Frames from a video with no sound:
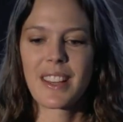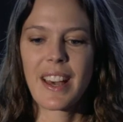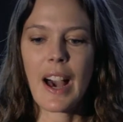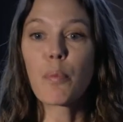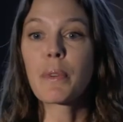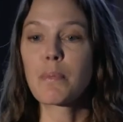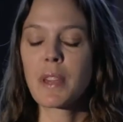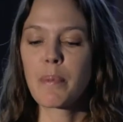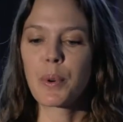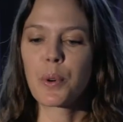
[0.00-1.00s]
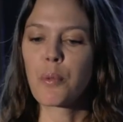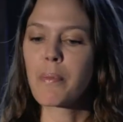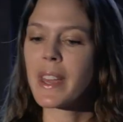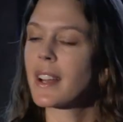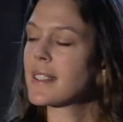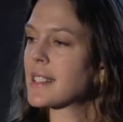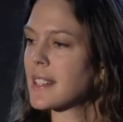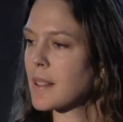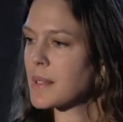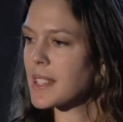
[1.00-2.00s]
helping people who may not see
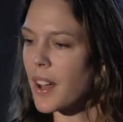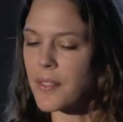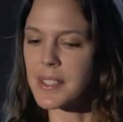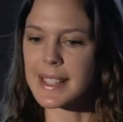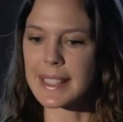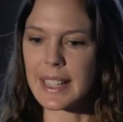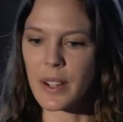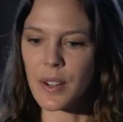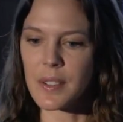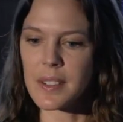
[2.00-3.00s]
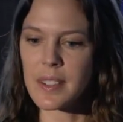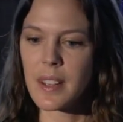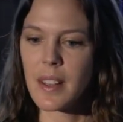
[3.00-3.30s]
themselves as leaders